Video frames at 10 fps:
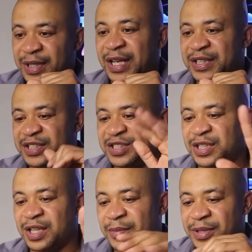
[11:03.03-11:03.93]
Yeah, I think she's
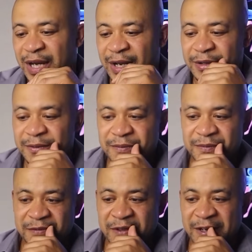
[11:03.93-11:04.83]
Colombiana,
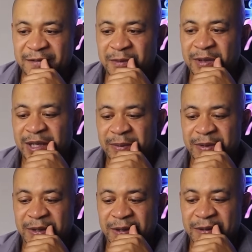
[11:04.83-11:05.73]
right? From
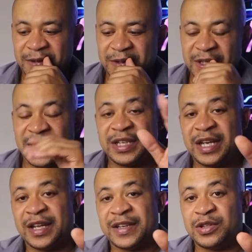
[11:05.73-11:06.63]
Colombia. And
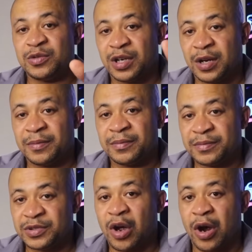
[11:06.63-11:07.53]
yeah, they do
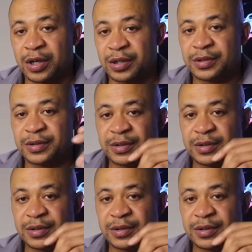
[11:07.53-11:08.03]
come dark.